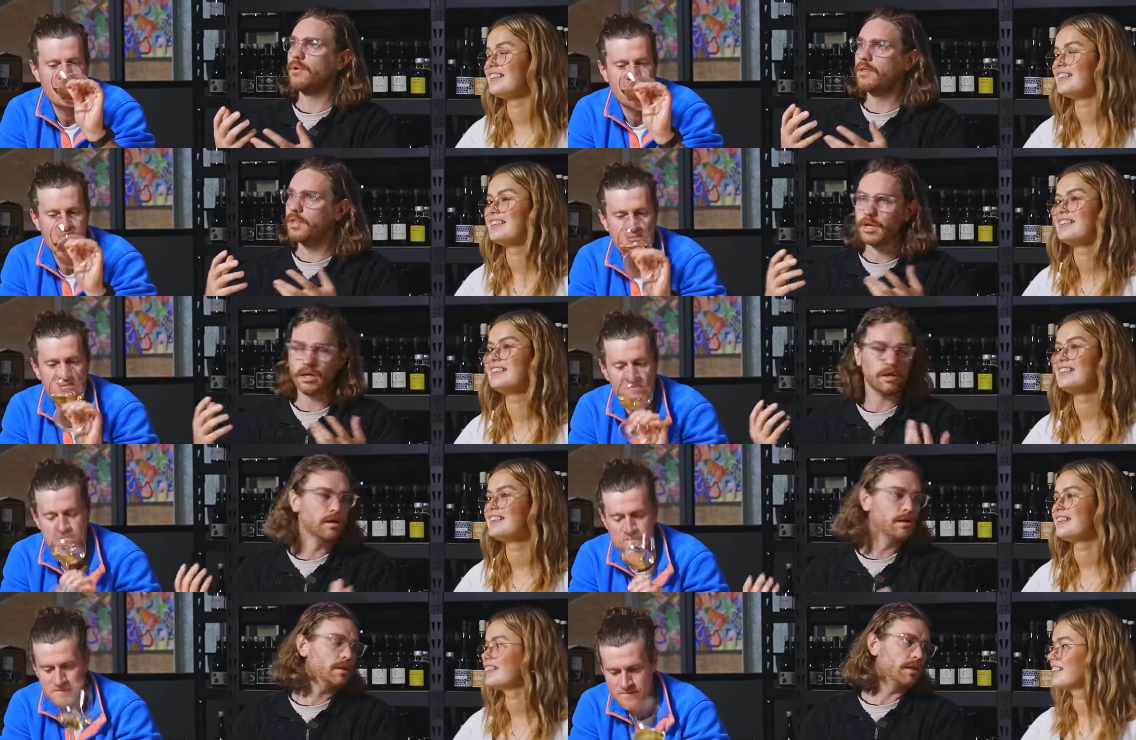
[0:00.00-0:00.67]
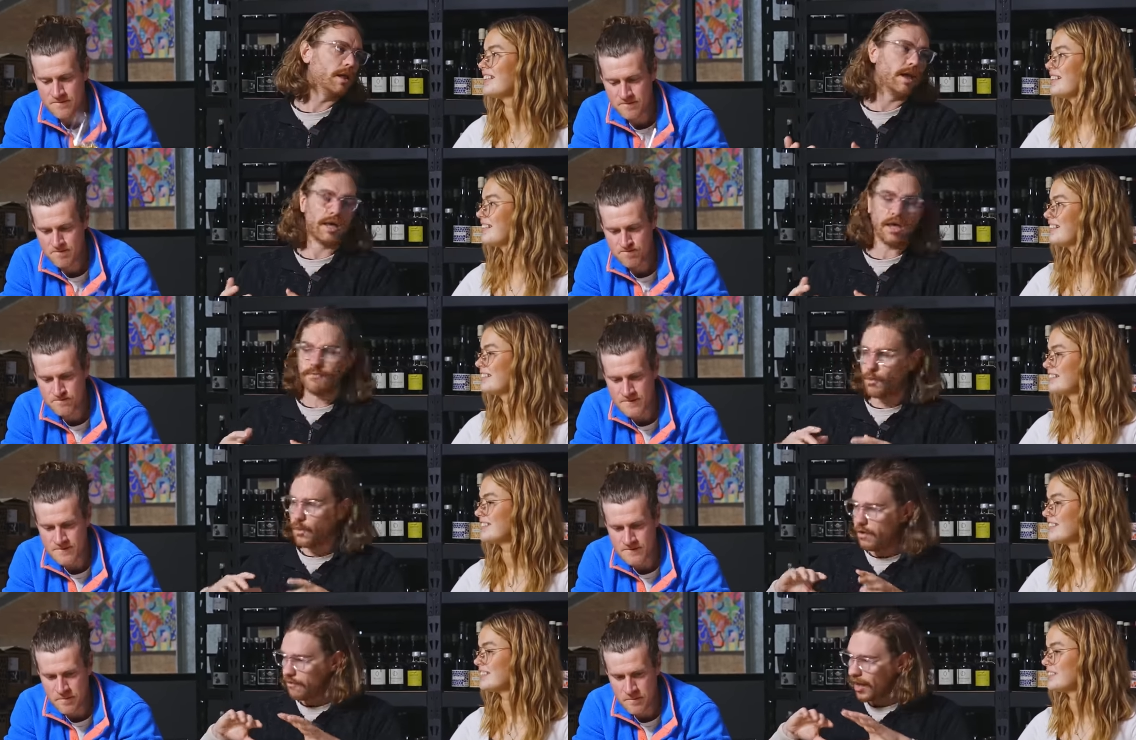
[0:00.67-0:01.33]
Speaker 1: with it. Like, if
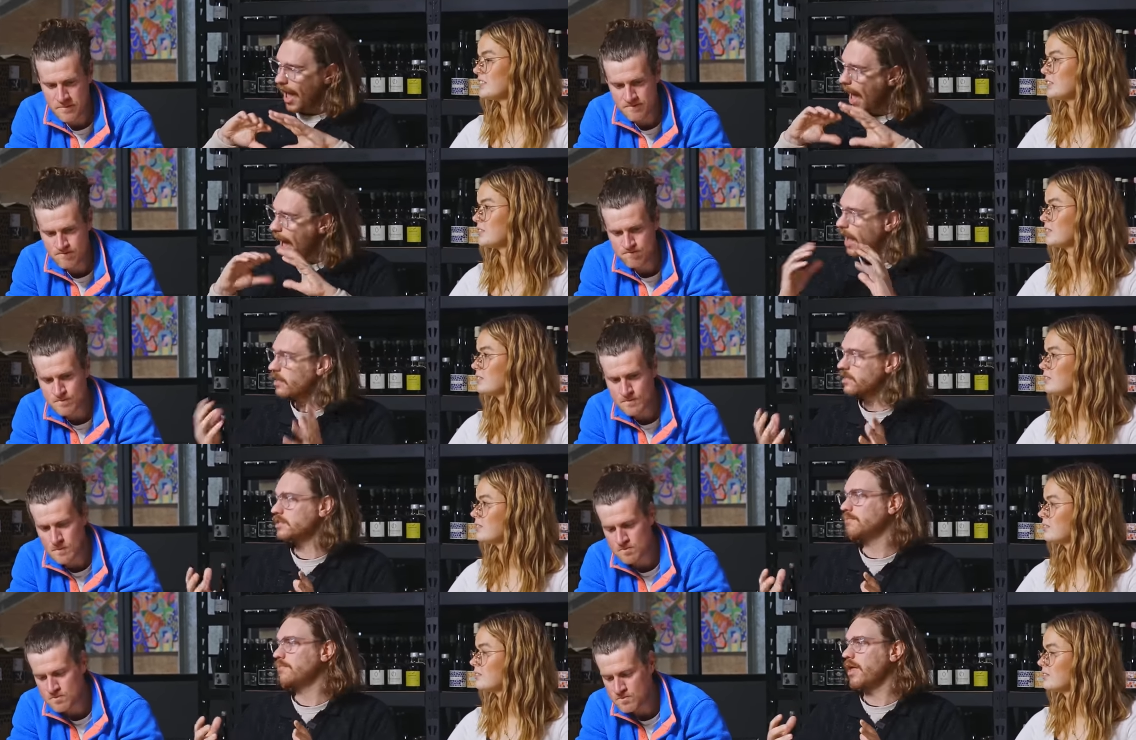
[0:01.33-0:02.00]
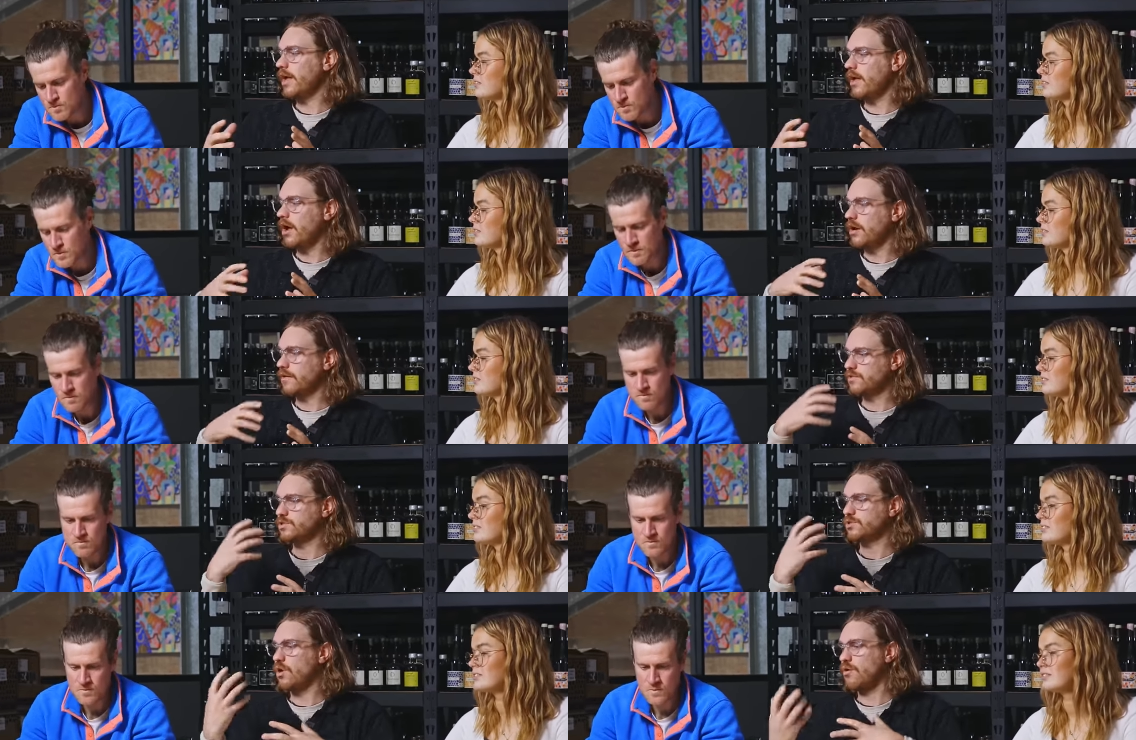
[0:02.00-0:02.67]
it had some, like, kind
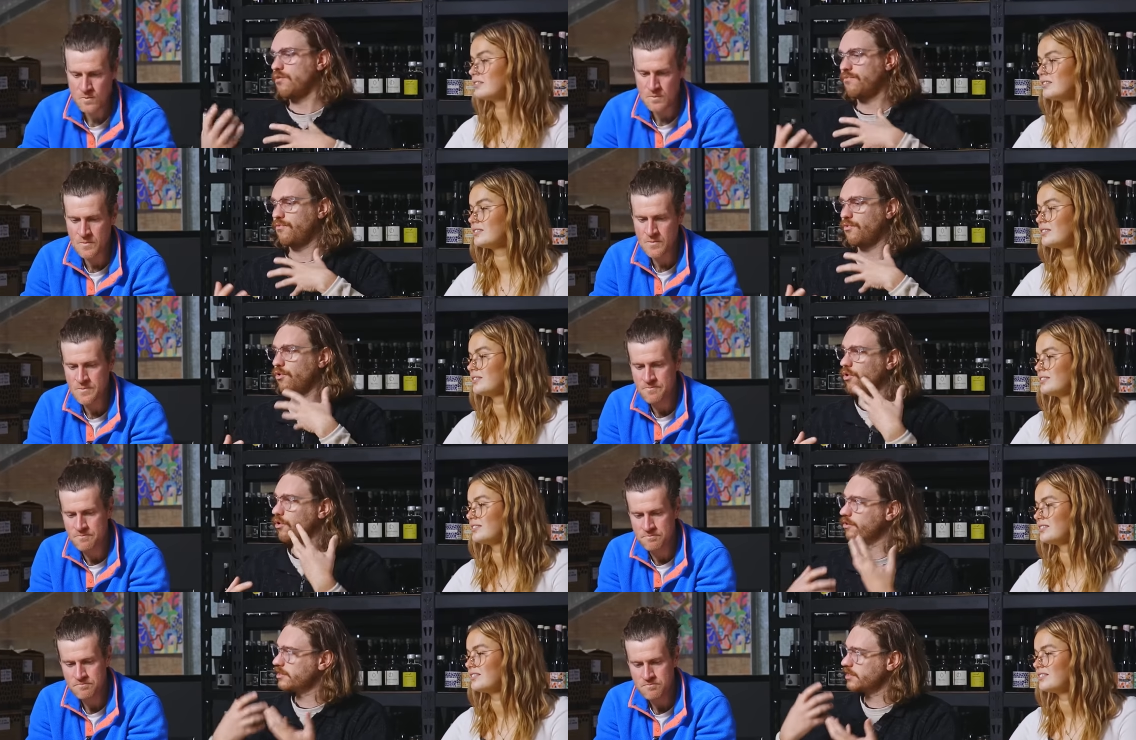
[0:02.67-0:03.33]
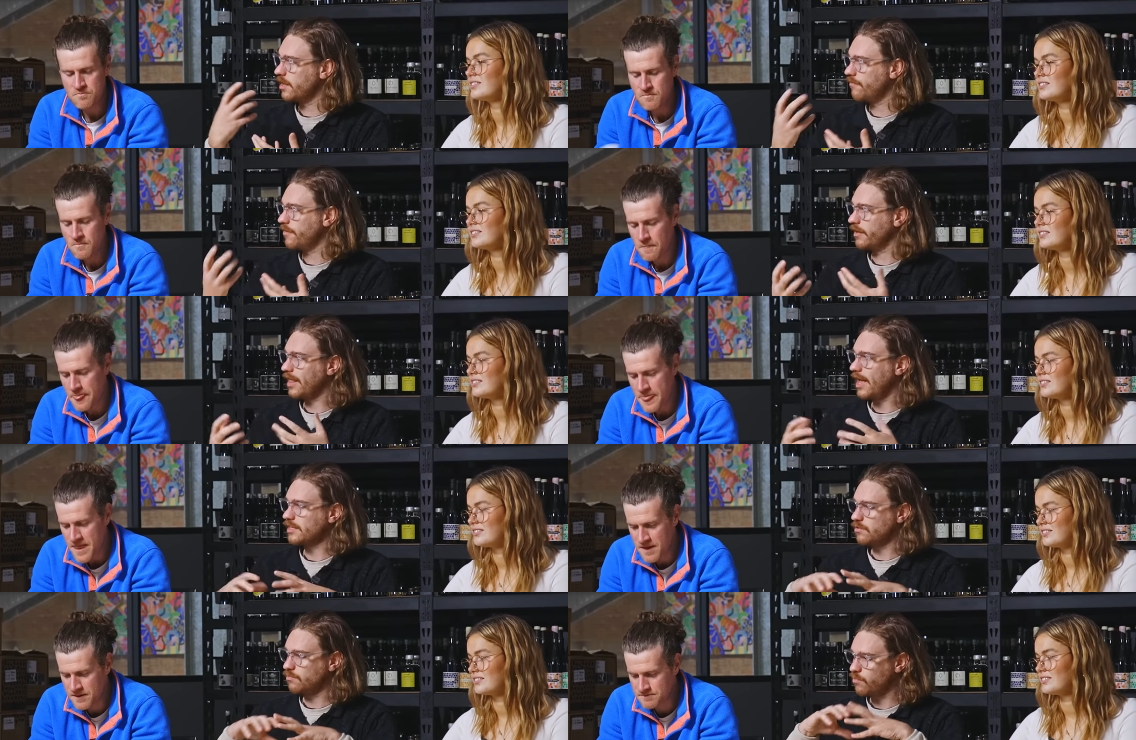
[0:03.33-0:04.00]
of stone fruit or stuff like
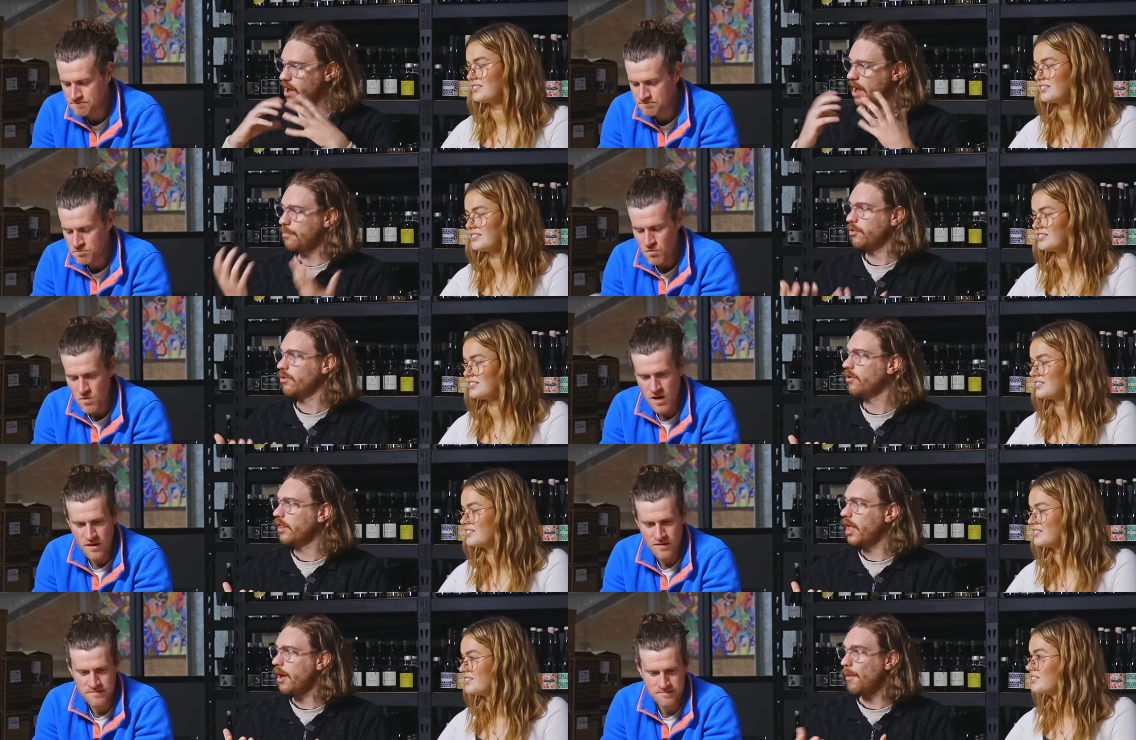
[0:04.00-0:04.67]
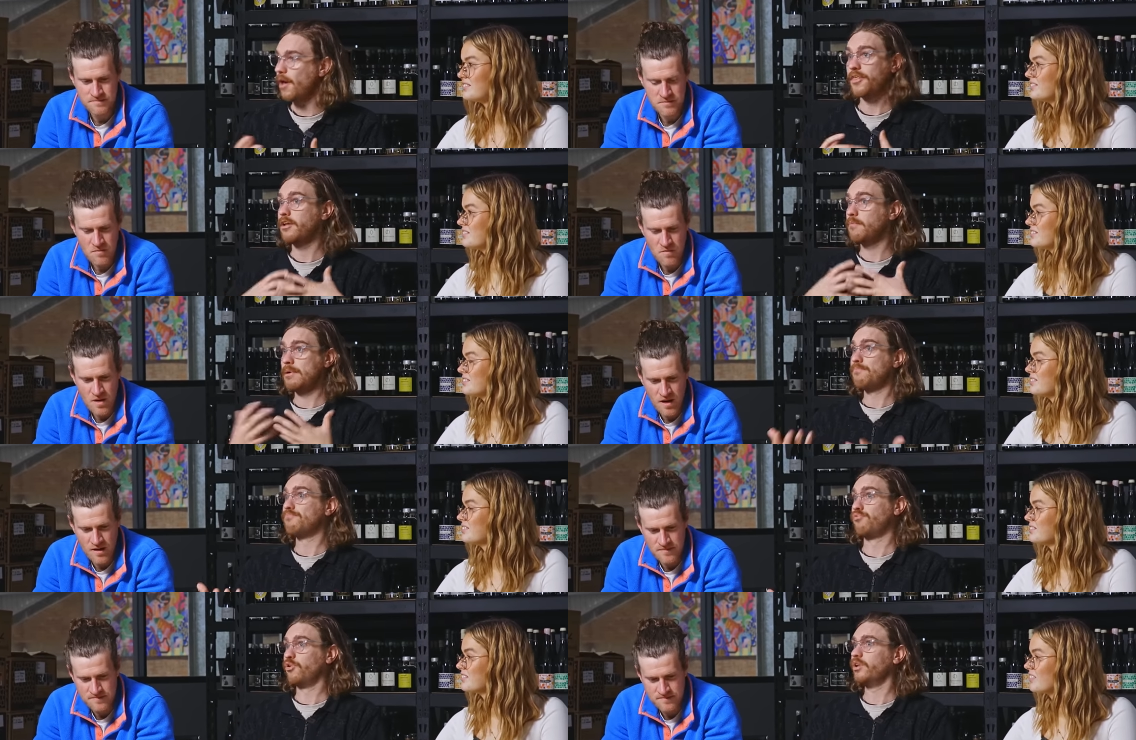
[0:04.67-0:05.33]
that to wrap it all up, I think it'd be